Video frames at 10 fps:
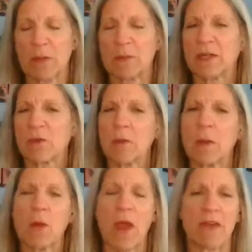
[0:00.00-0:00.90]
I mean, I
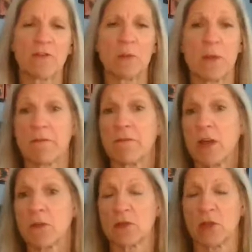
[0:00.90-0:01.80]
remember after my
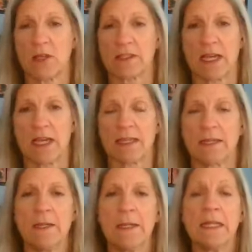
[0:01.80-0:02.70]
father in law
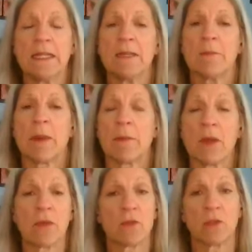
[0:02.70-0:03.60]
died, my
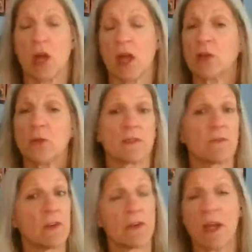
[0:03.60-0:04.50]
mother in law, who was a
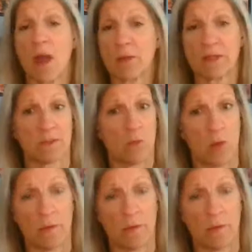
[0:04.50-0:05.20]
very competent